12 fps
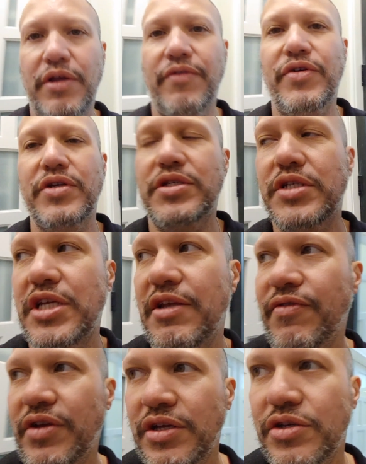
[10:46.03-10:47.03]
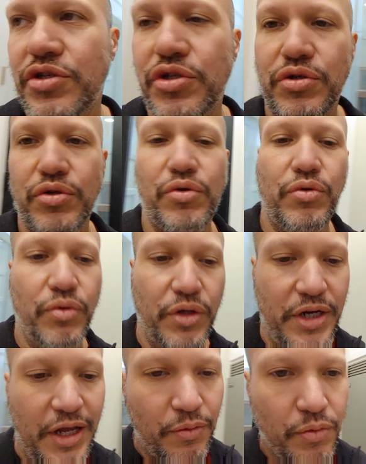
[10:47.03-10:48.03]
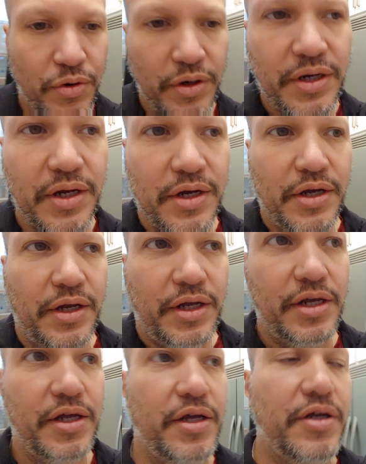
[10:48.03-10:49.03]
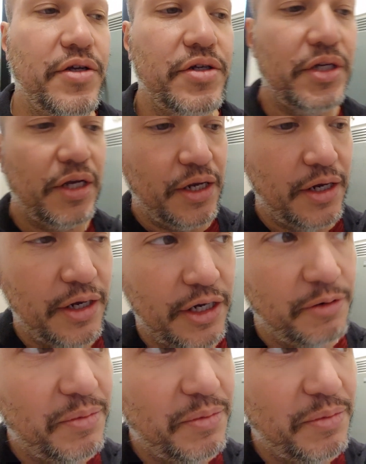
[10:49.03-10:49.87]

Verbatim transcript: of his TVs to the network. He is going to